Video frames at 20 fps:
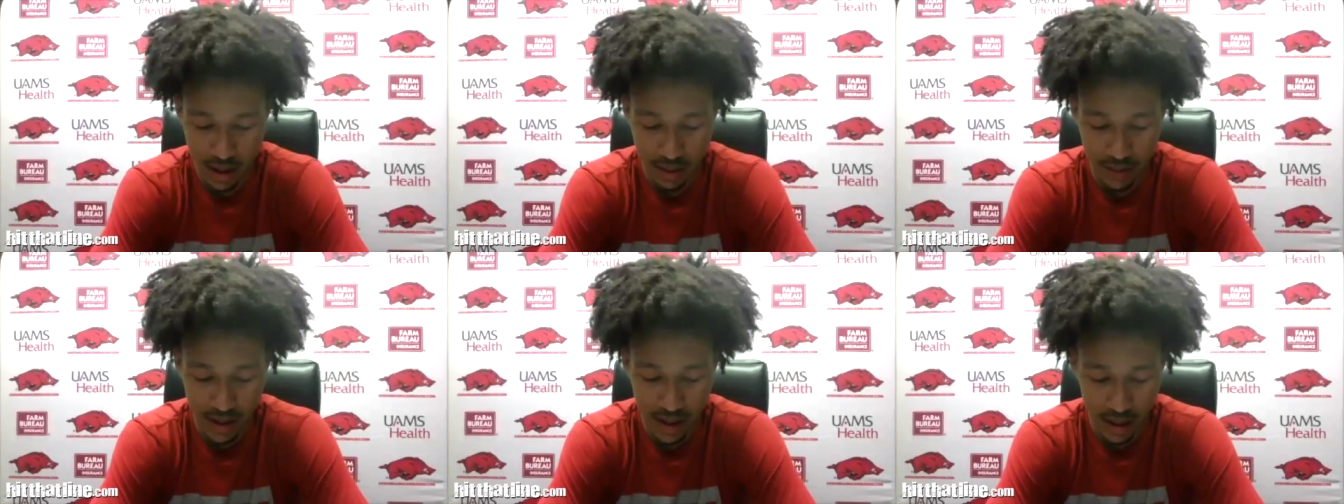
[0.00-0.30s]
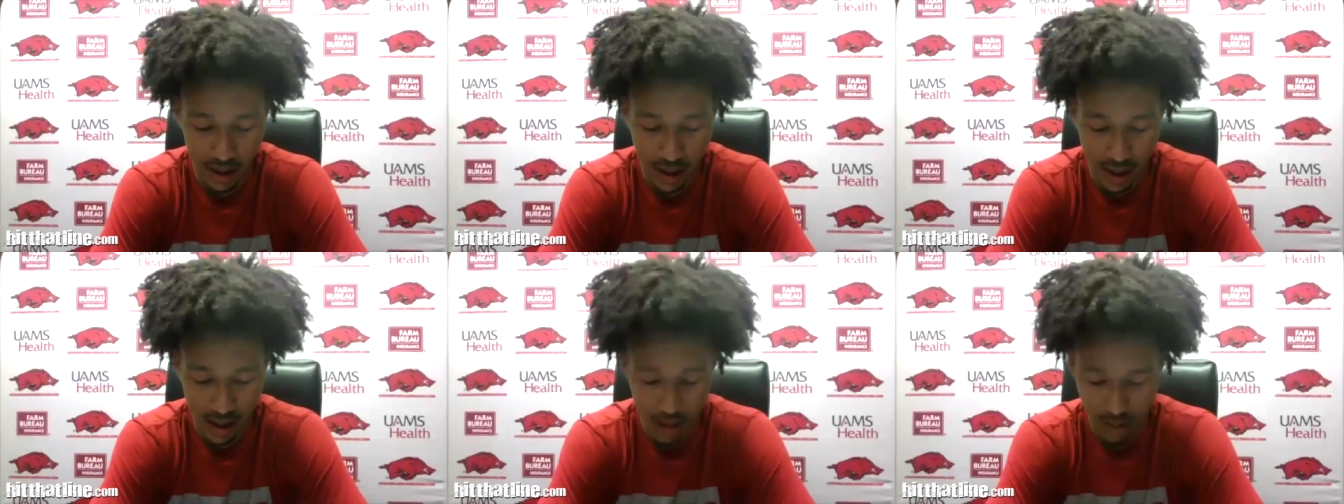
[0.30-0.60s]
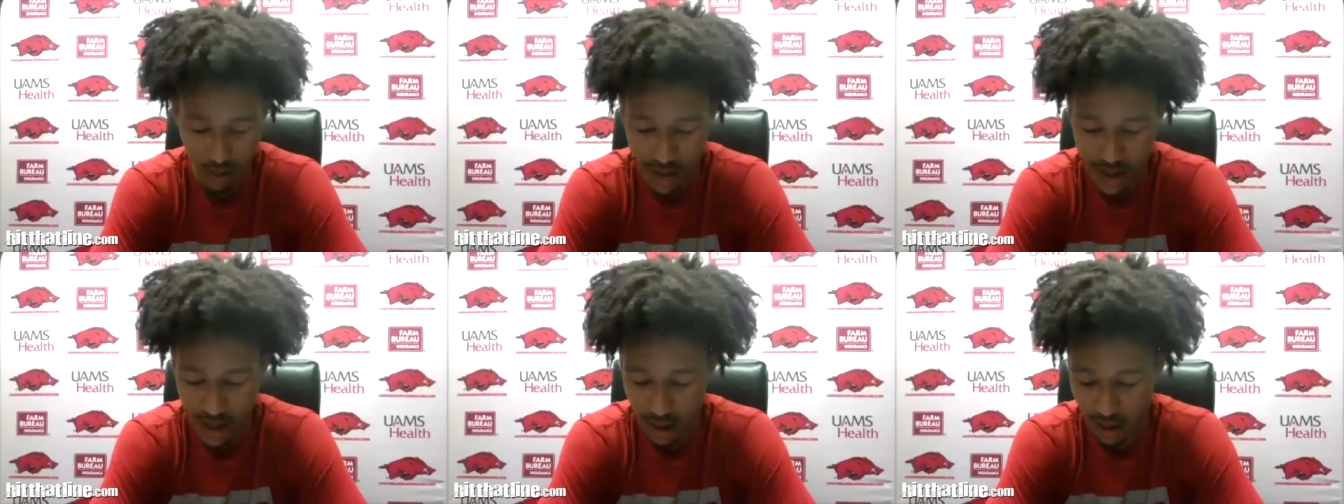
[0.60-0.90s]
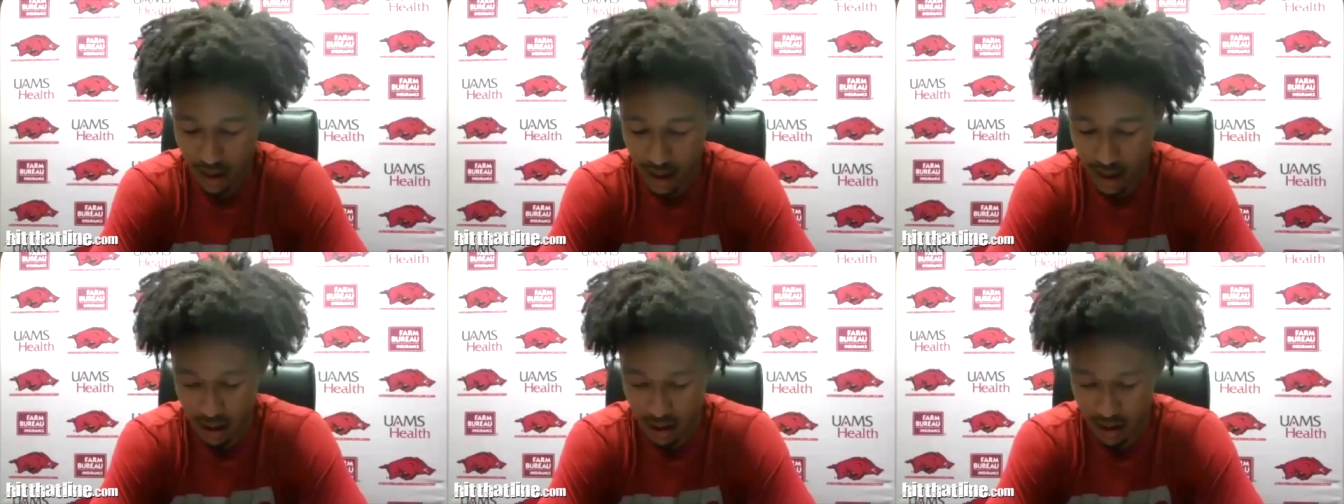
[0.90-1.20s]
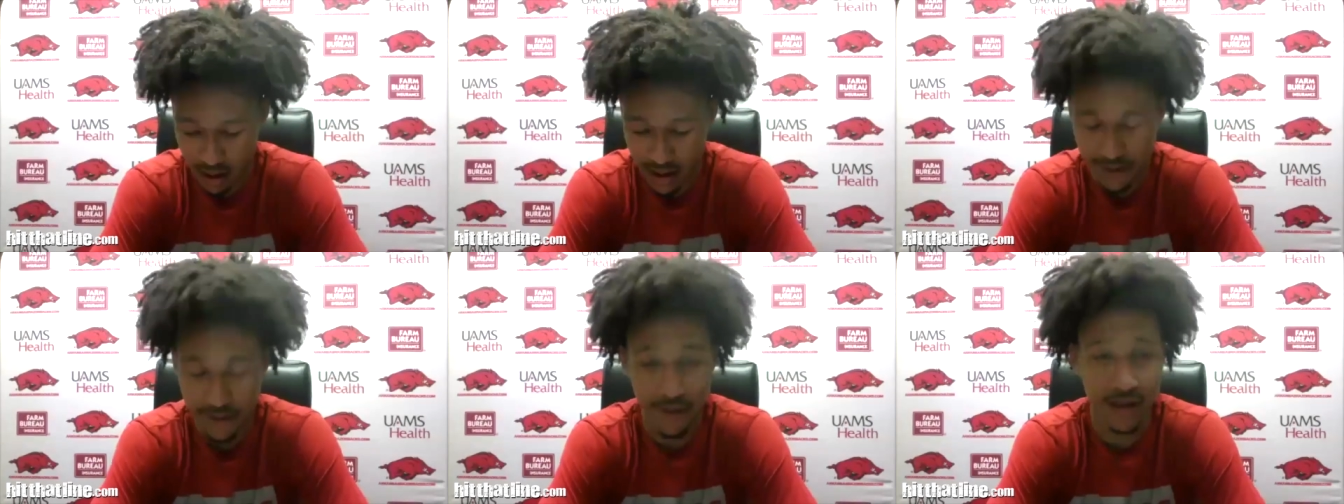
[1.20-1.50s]
We did a lot of we had a lot
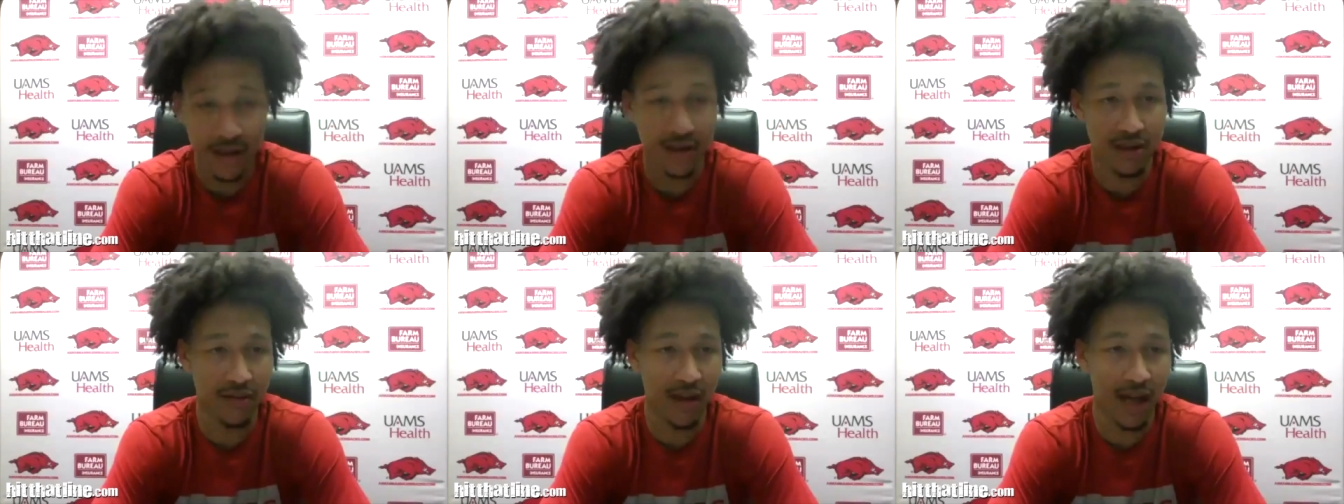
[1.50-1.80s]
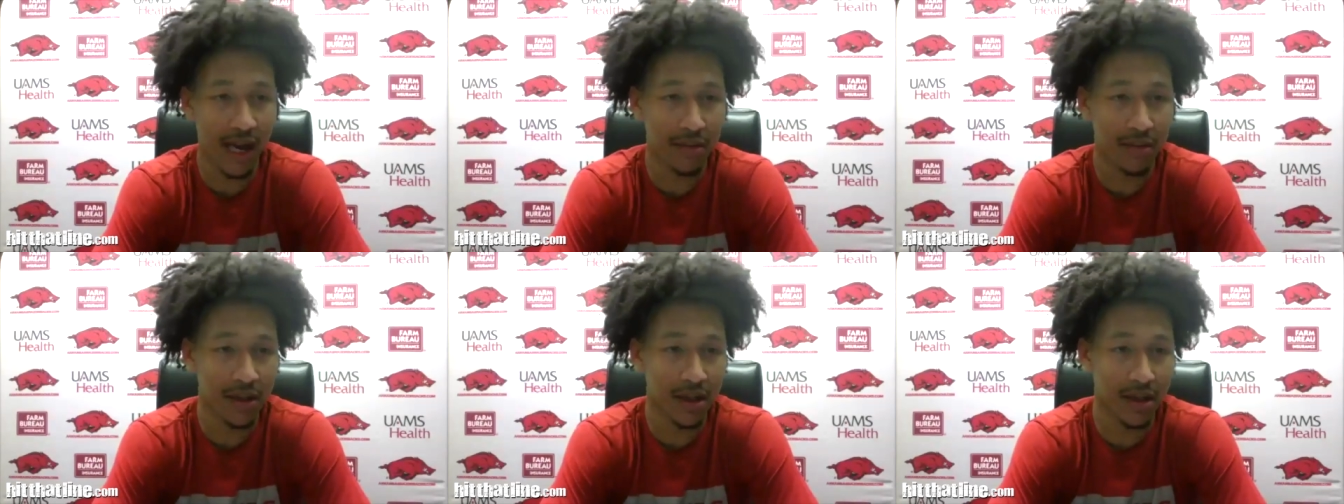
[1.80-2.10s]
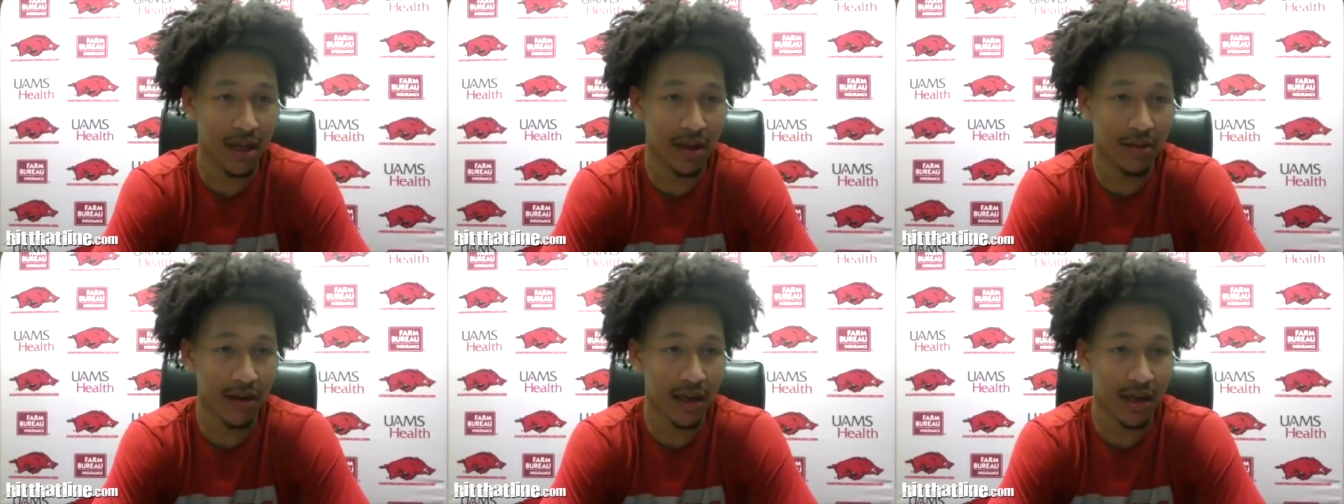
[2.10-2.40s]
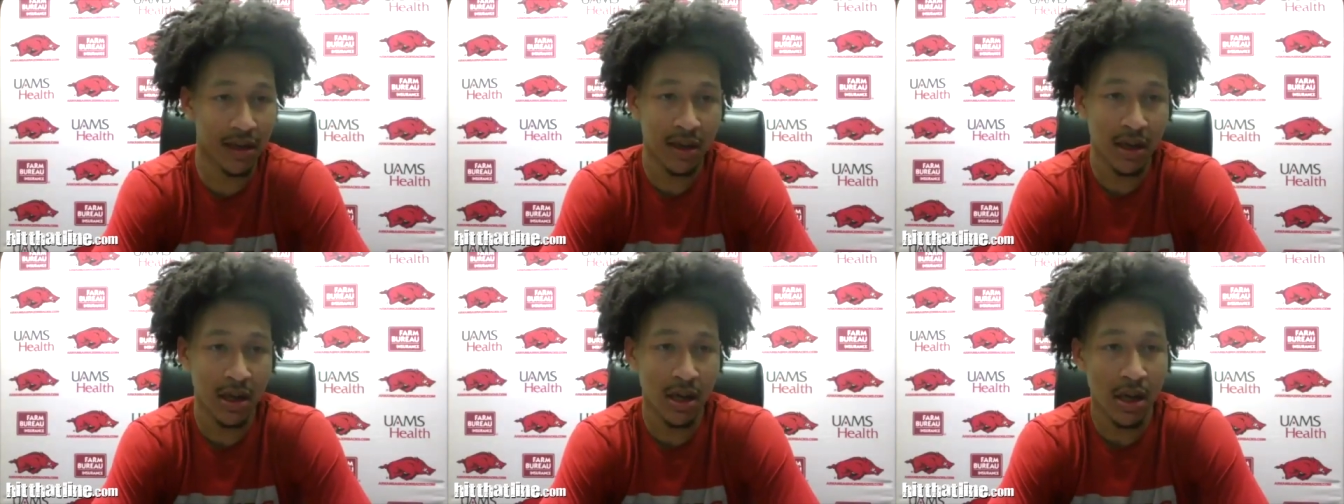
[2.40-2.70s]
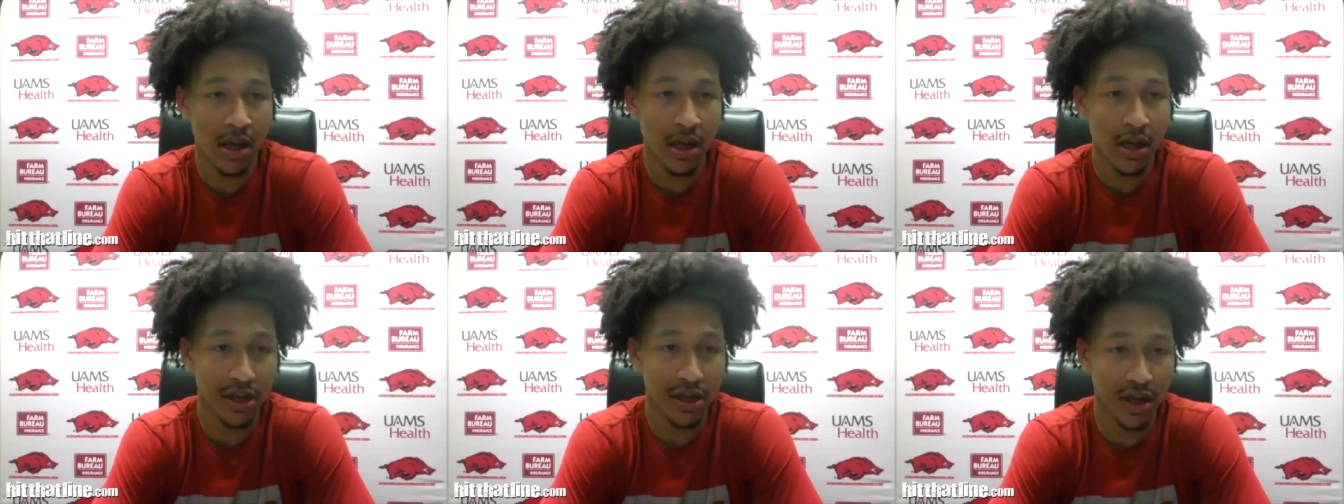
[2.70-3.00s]
of defensive lapses that we
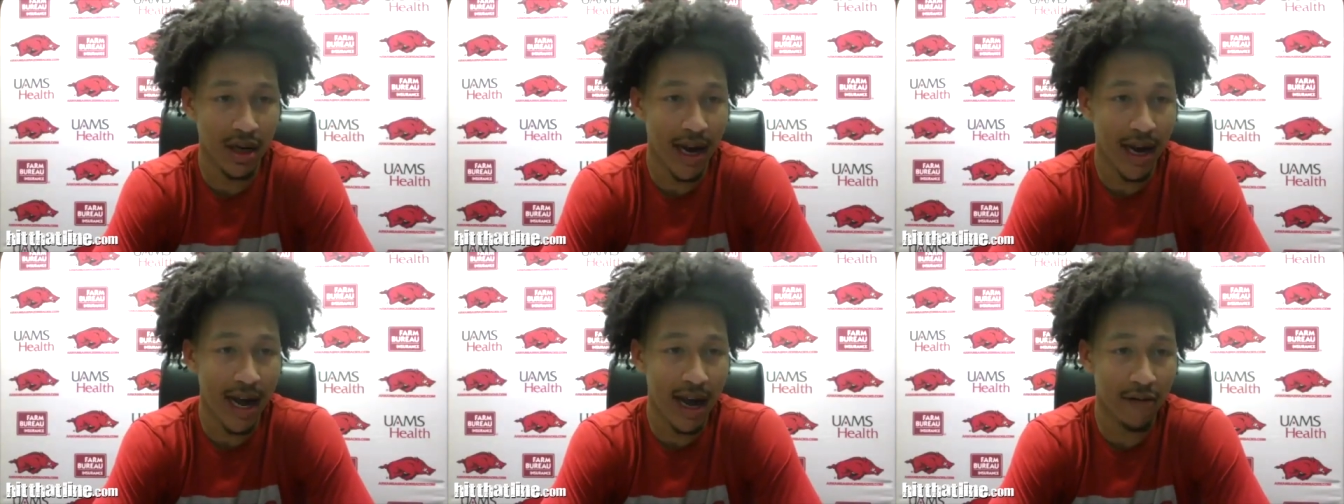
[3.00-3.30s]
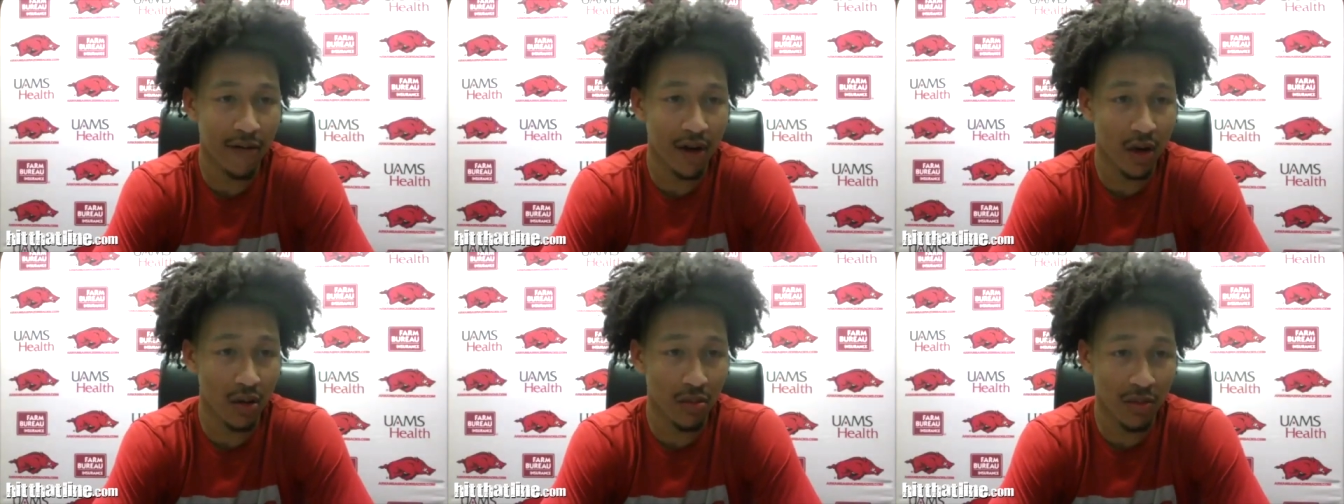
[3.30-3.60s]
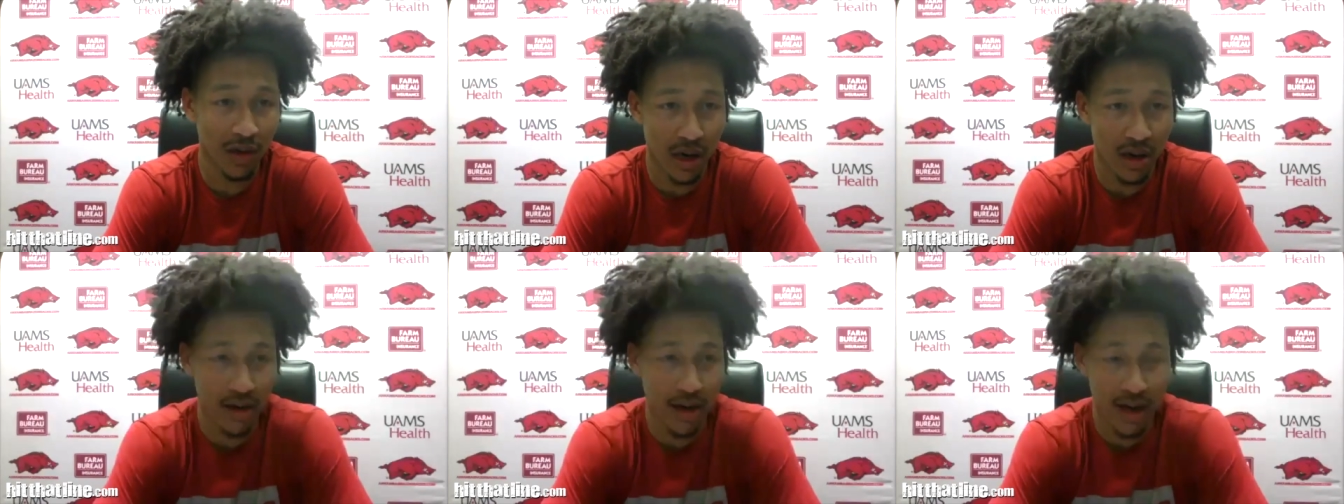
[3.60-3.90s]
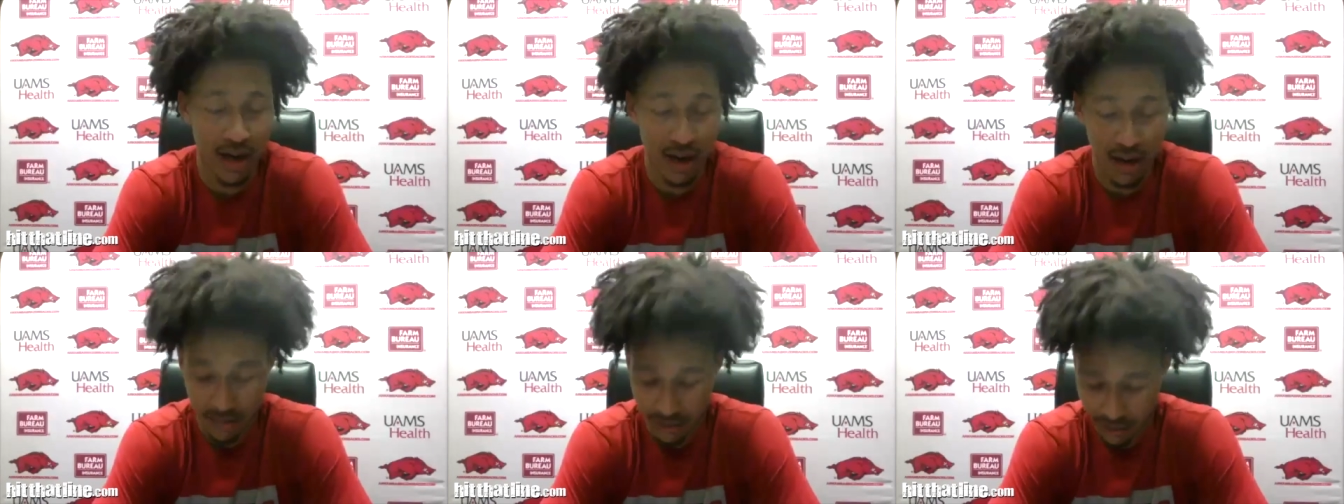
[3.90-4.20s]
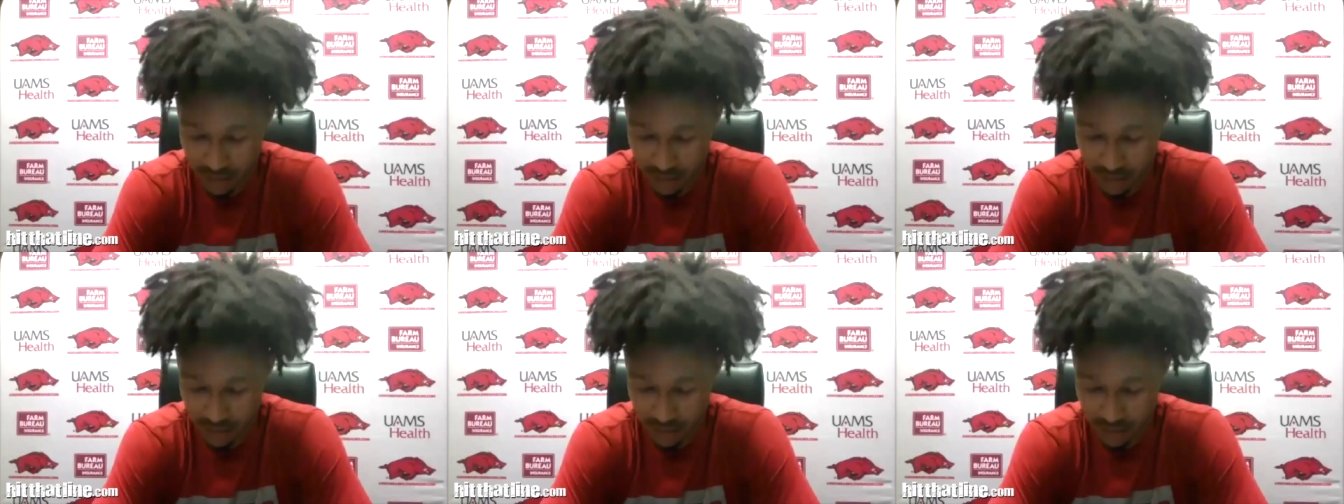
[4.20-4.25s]
shouldn't have. We normally don't have.